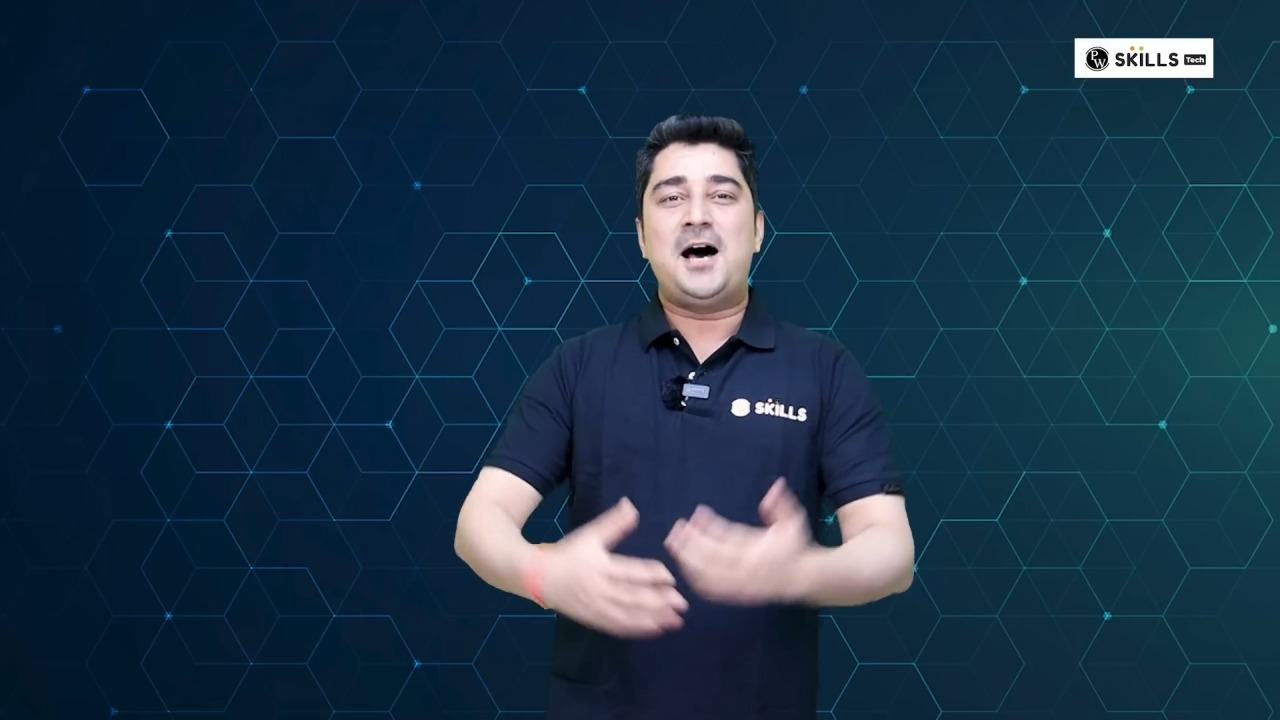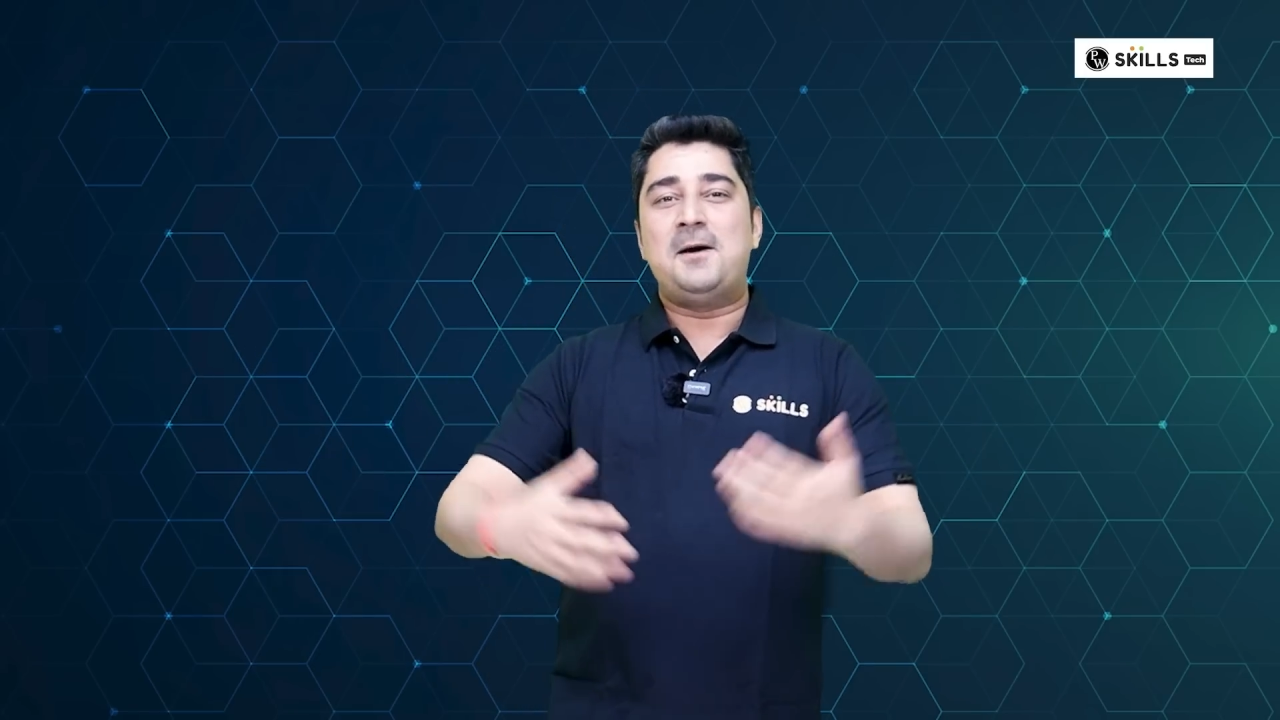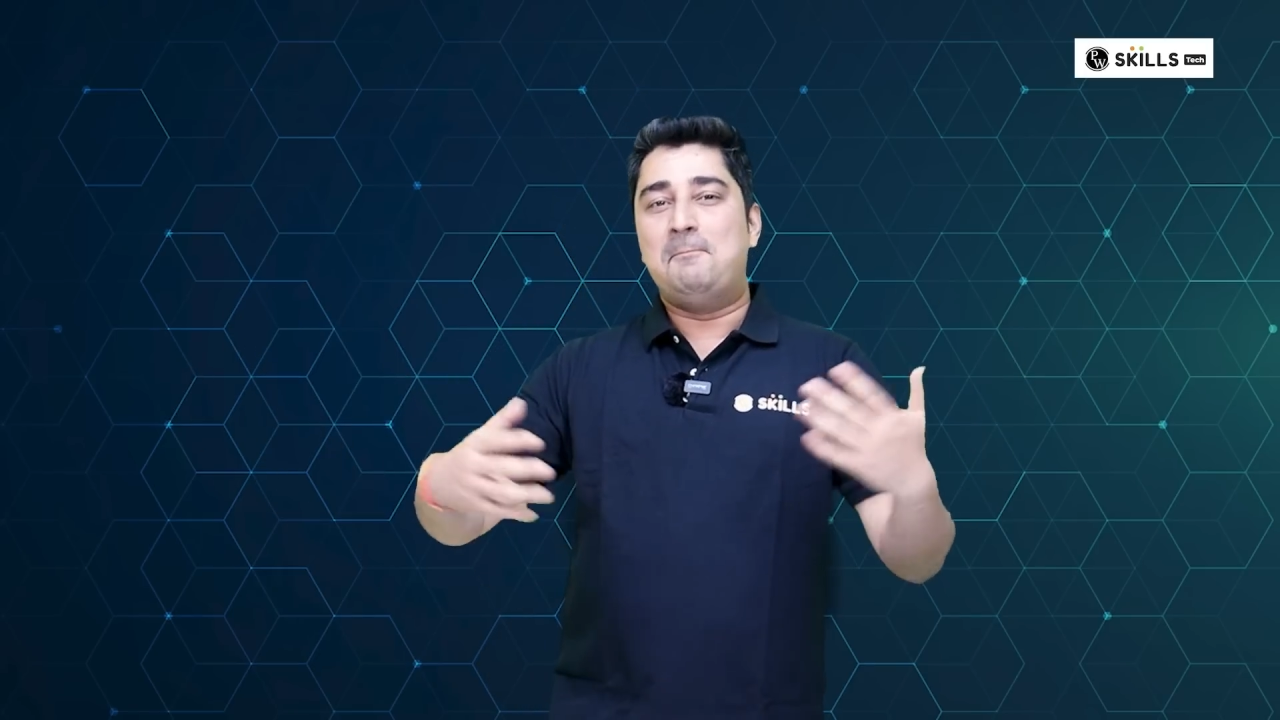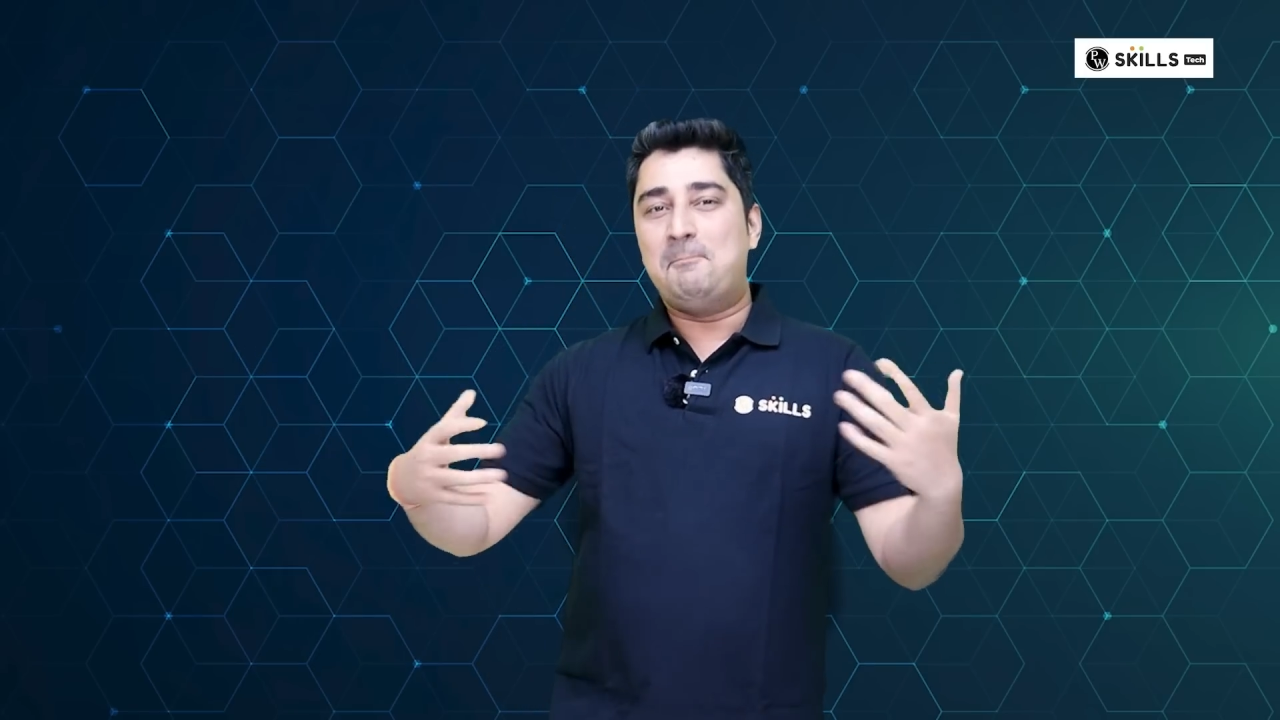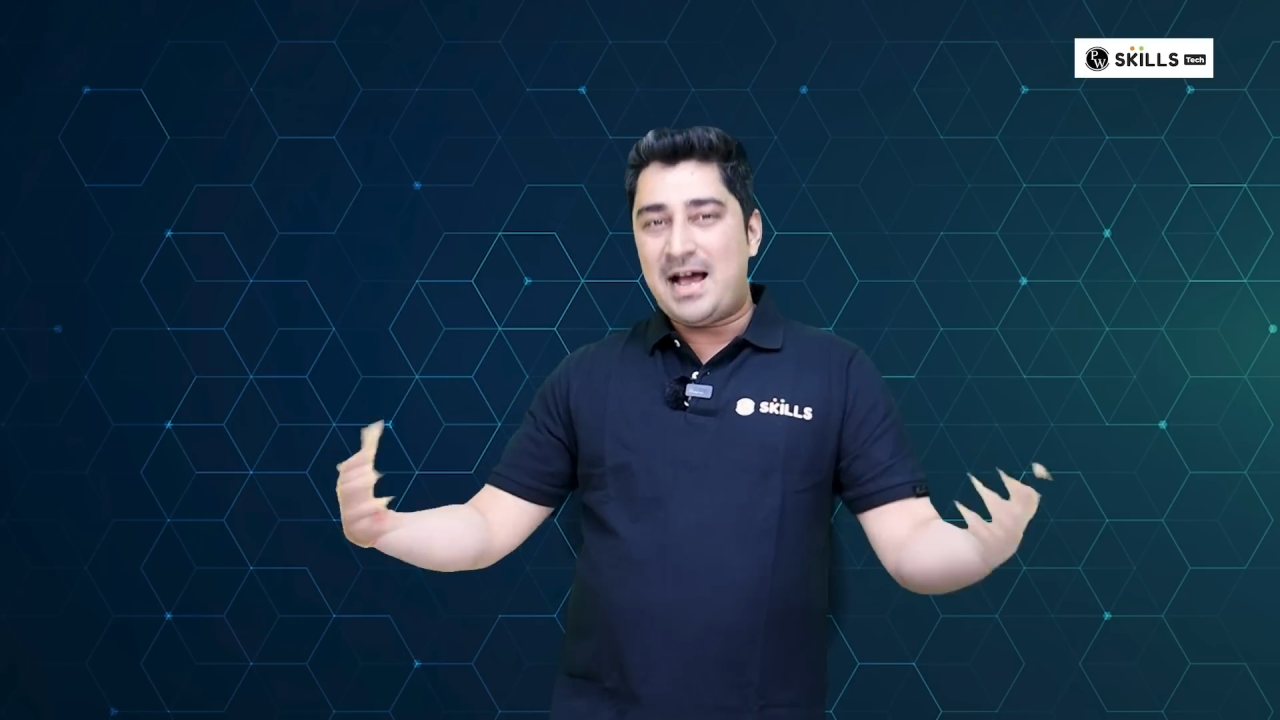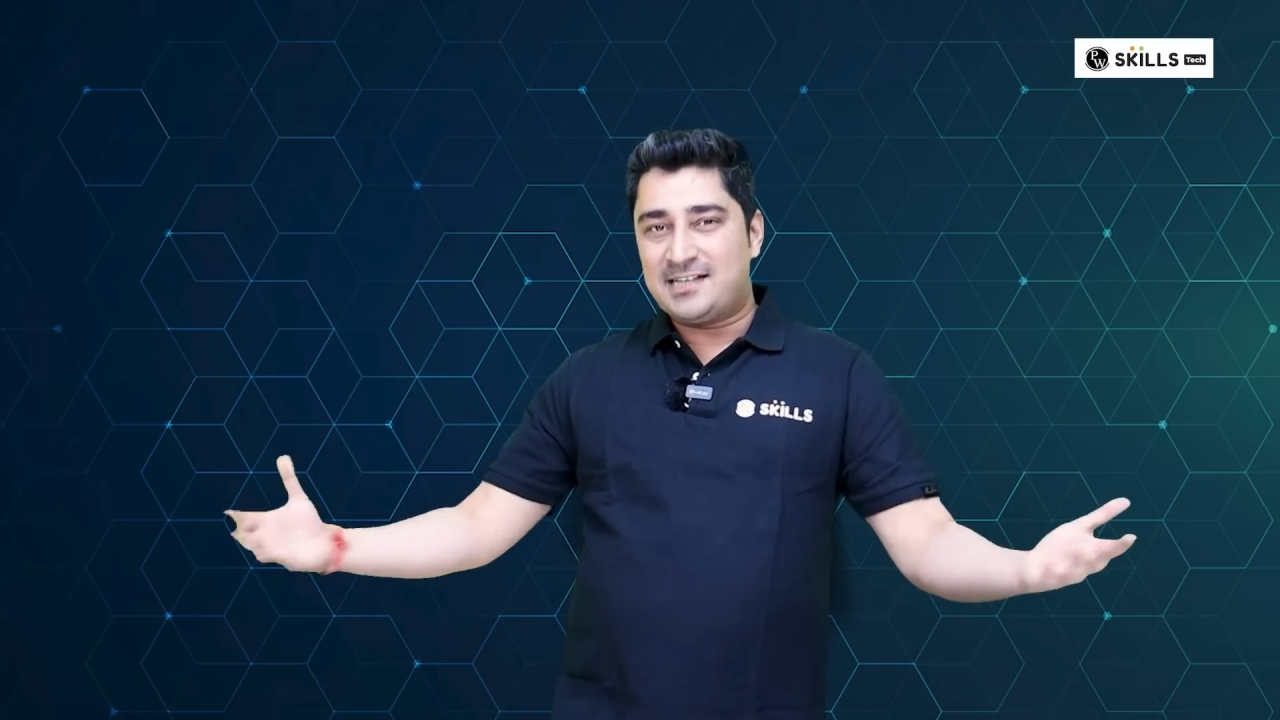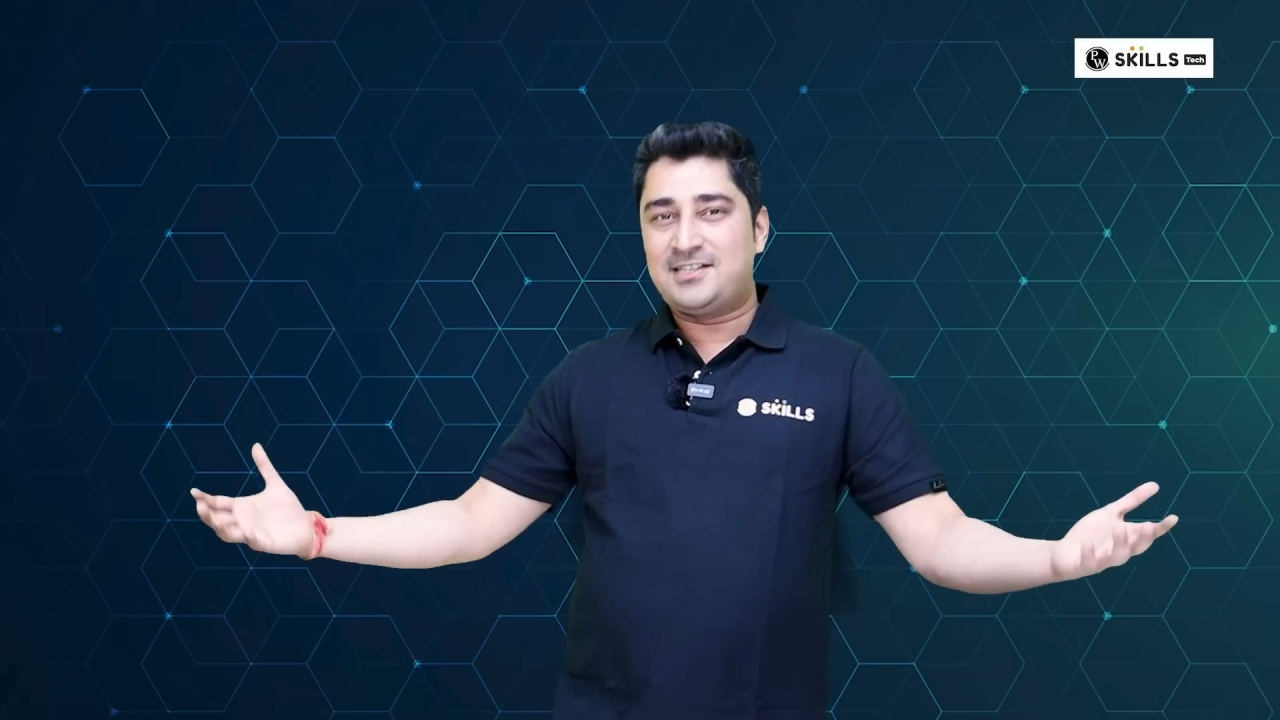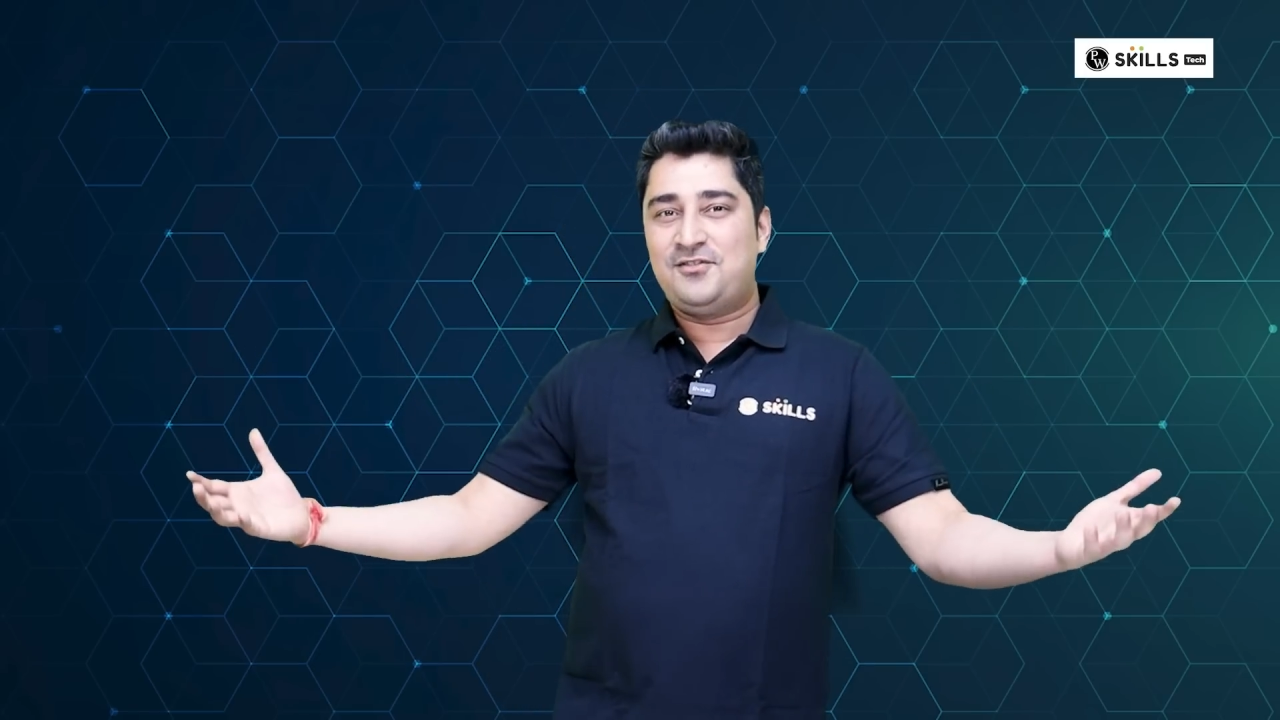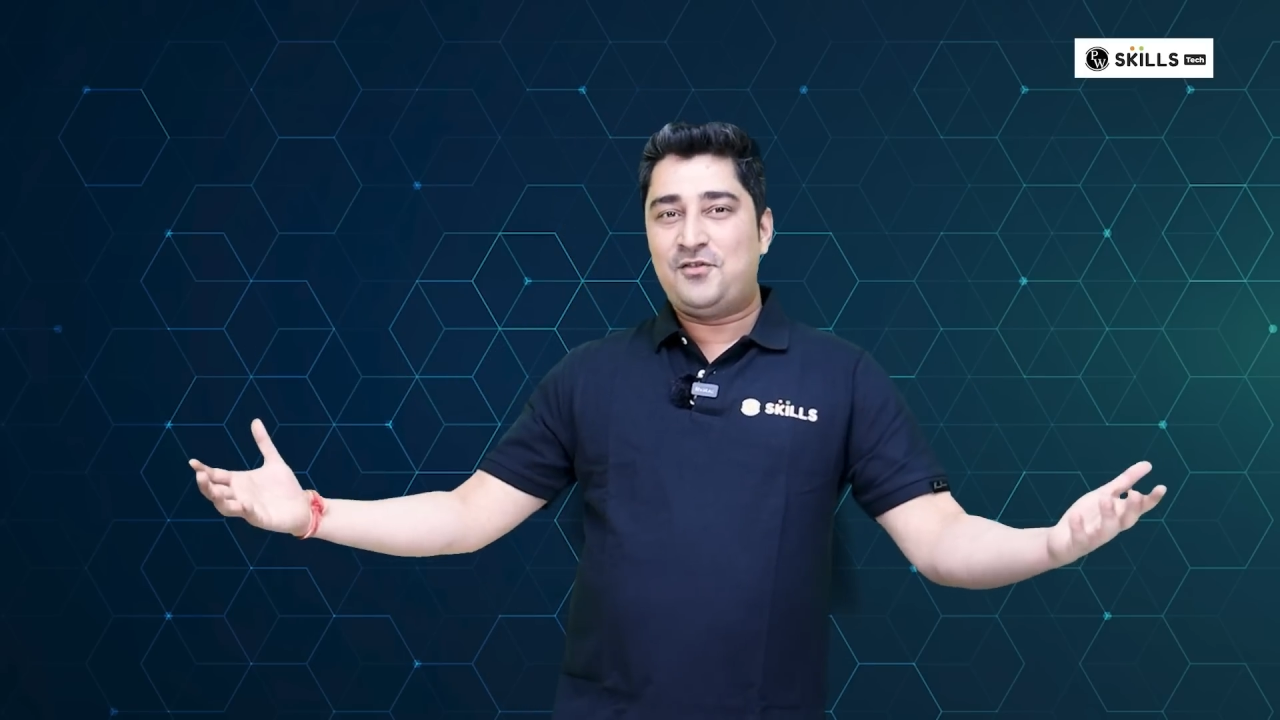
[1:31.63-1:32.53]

a massive